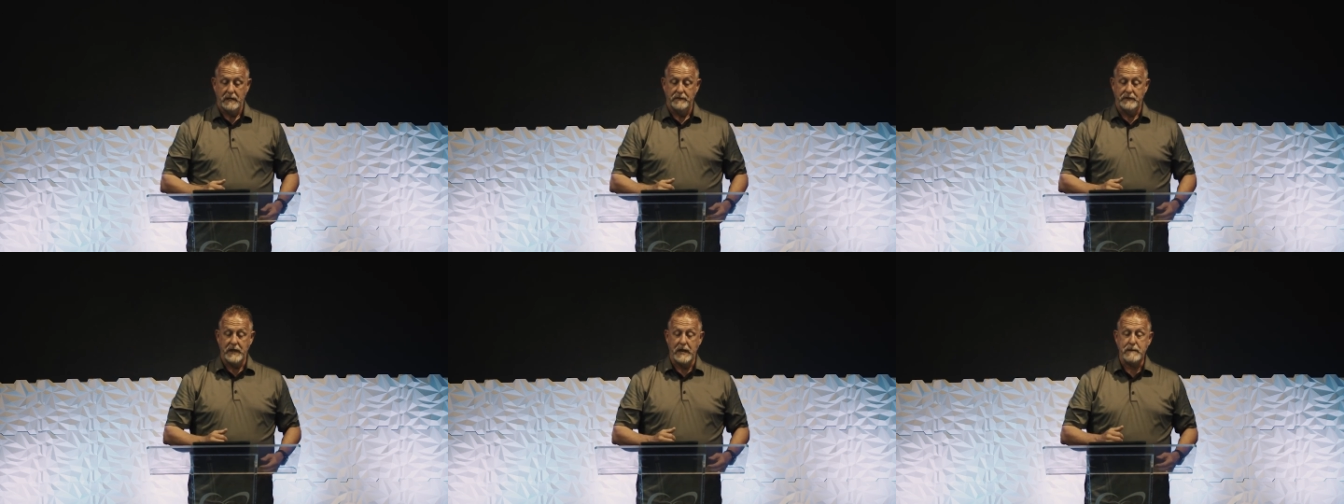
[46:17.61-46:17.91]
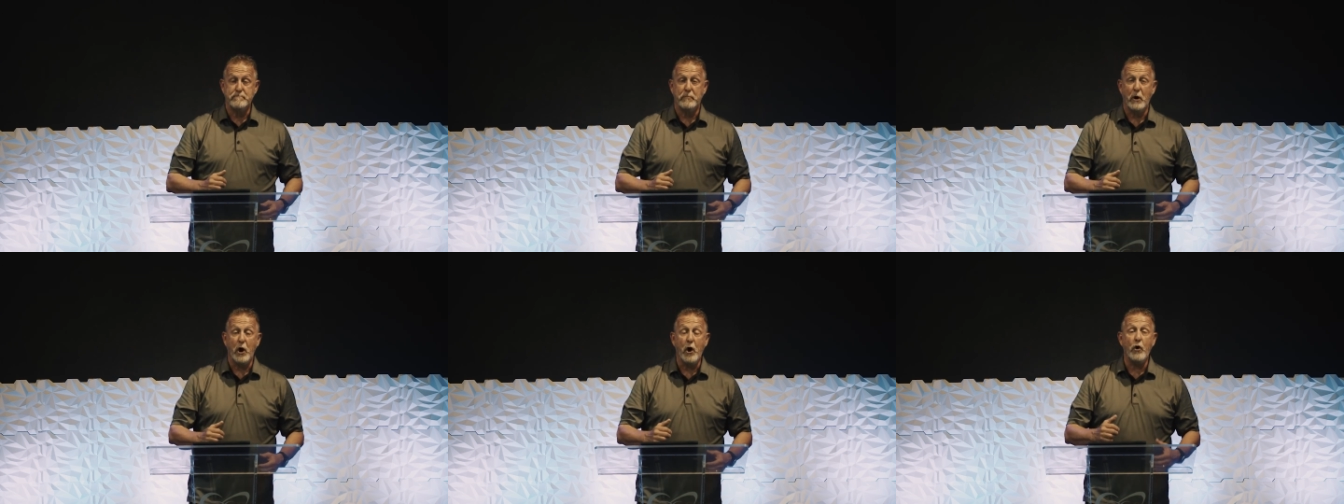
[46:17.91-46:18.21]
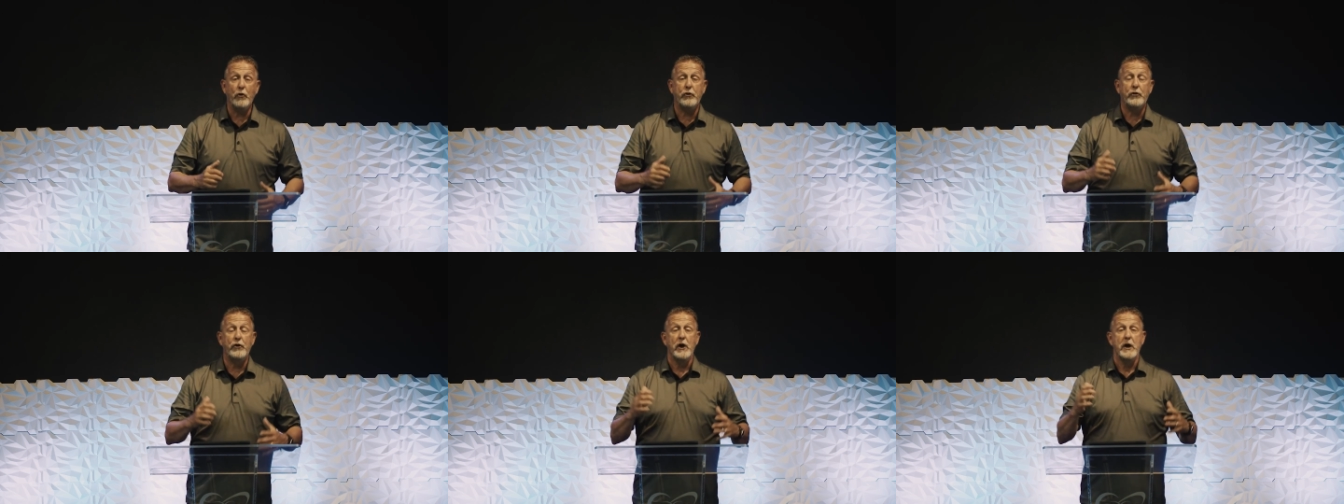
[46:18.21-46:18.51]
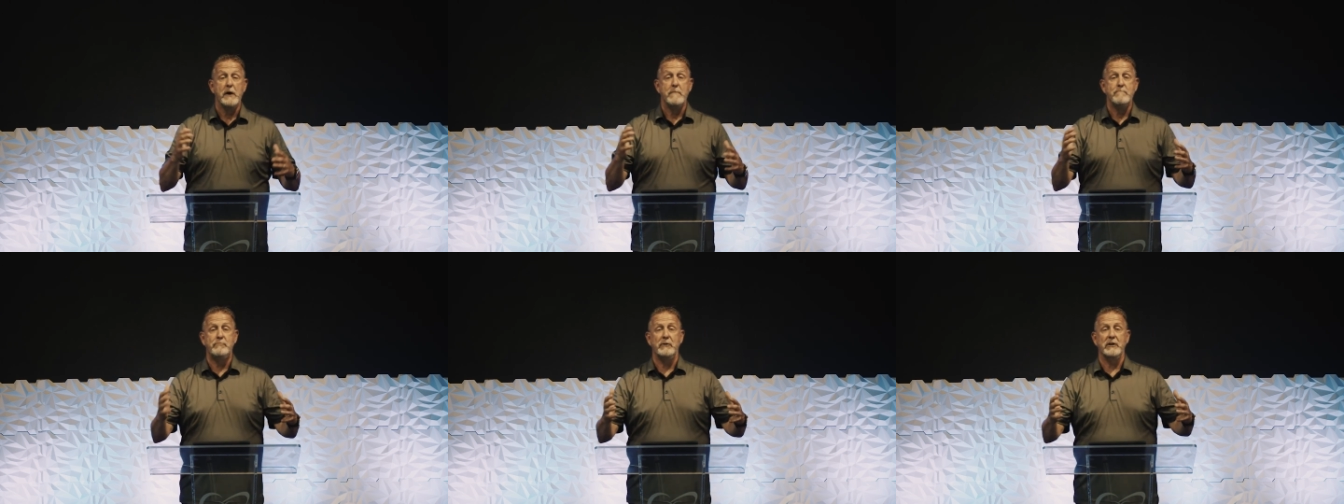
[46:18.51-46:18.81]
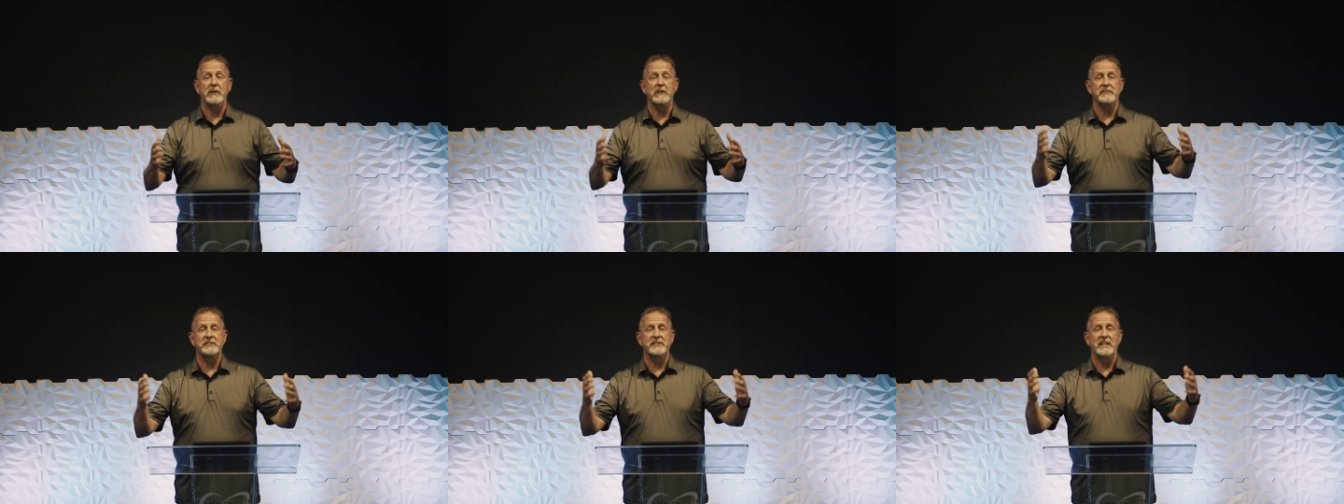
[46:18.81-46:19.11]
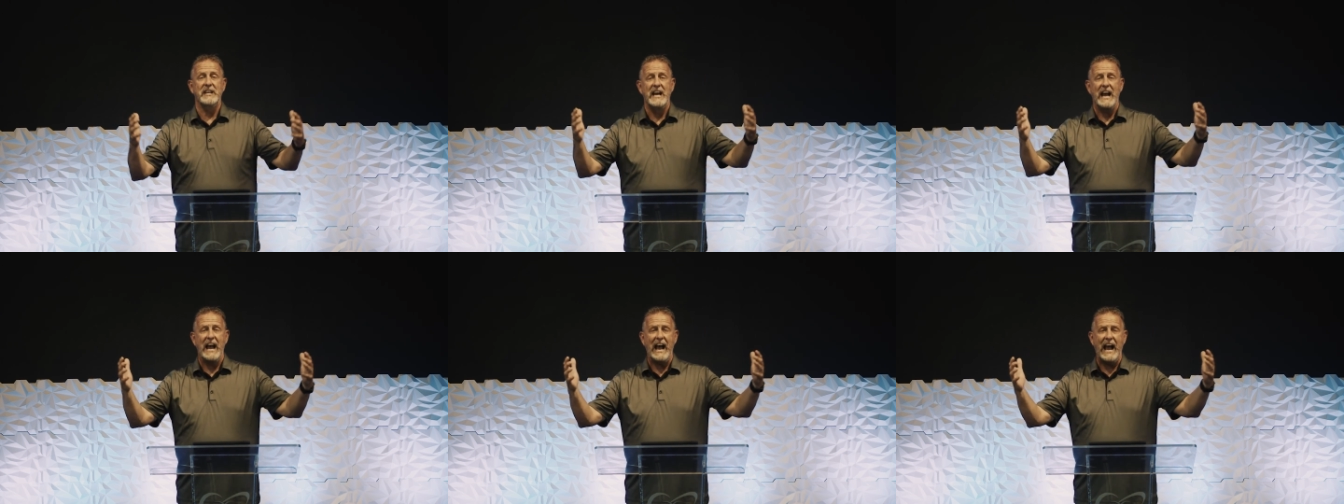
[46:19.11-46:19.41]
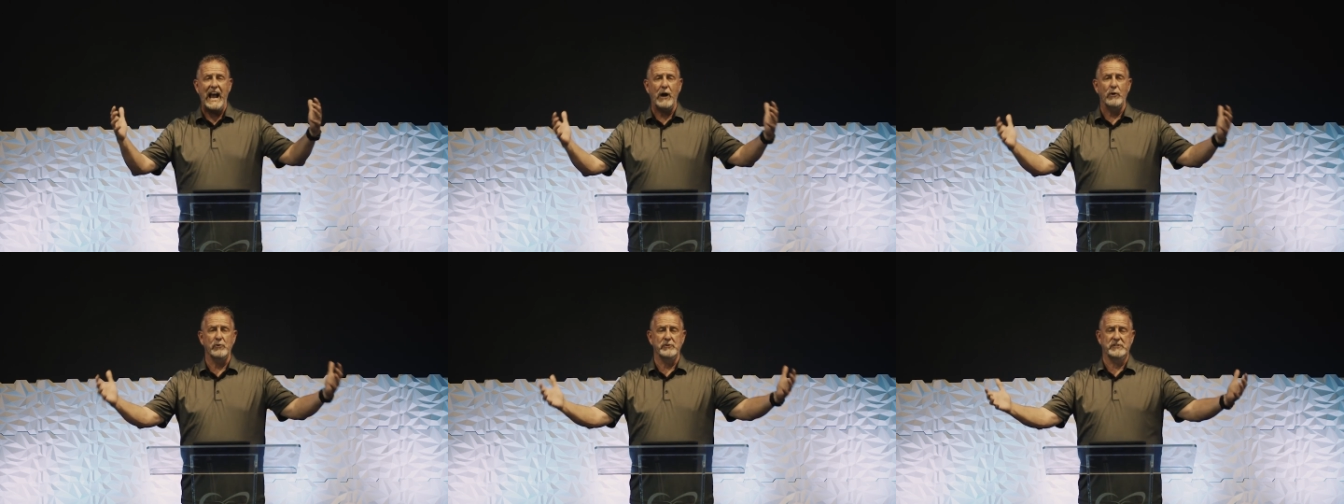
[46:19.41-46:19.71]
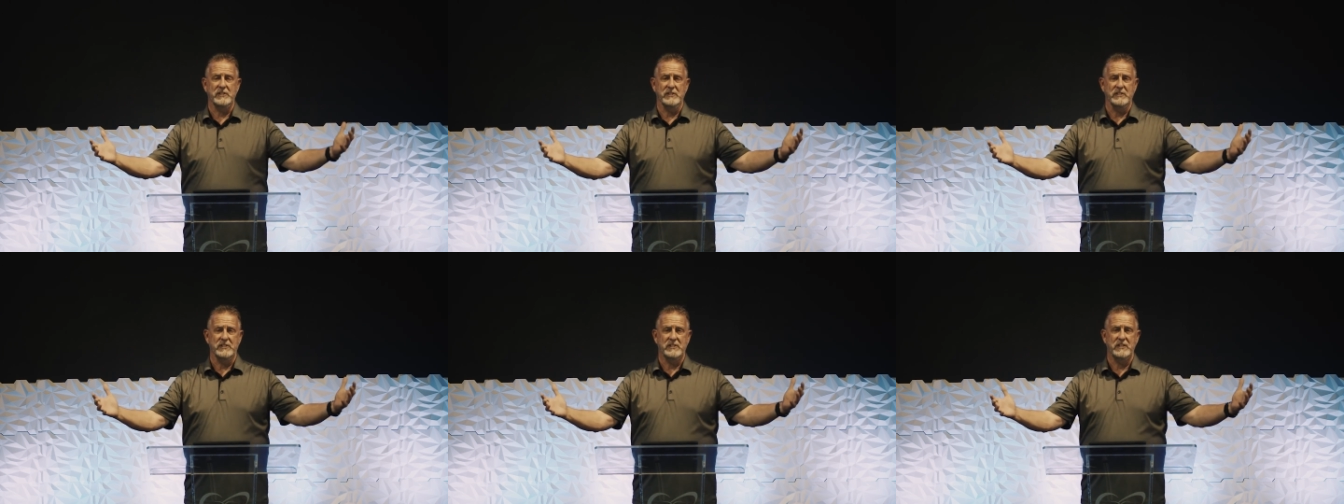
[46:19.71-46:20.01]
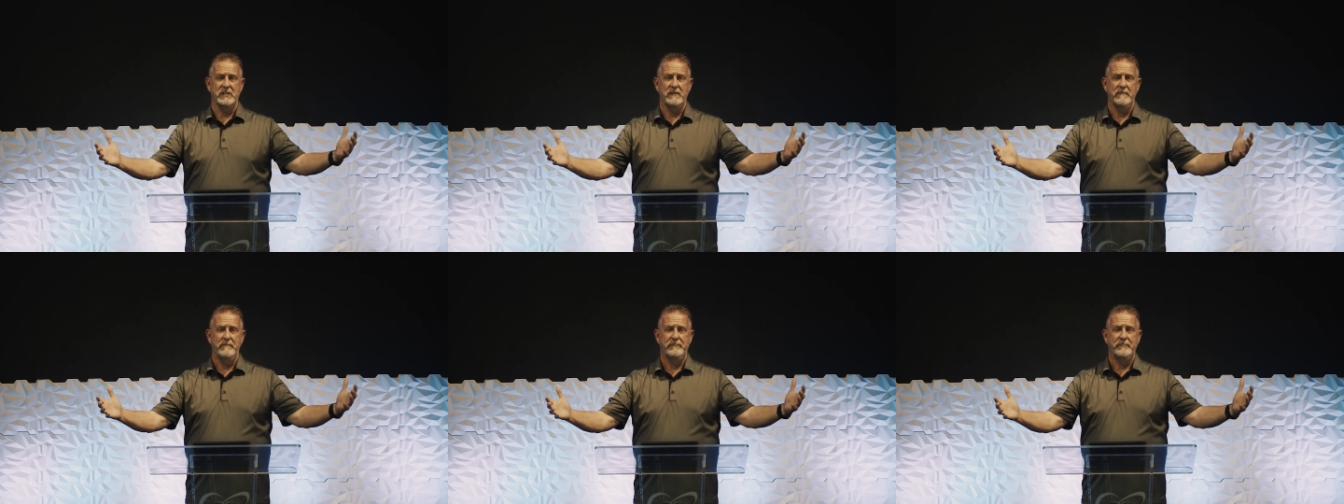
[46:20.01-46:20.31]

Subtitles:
They both built houses.